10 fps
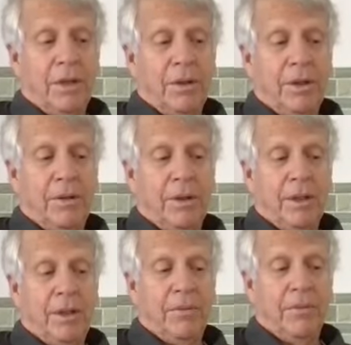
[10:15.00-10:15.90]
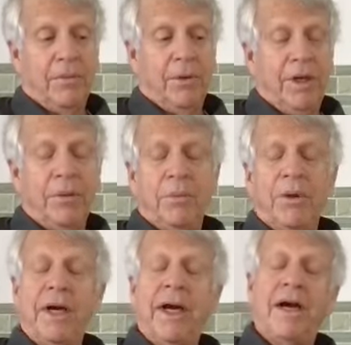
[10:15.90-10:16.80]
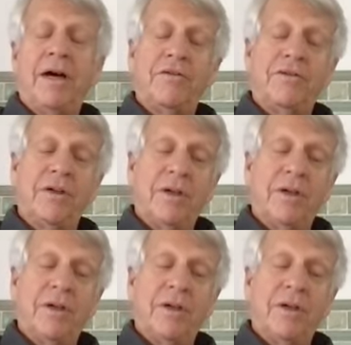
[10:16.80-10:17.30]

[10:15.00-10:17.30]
we have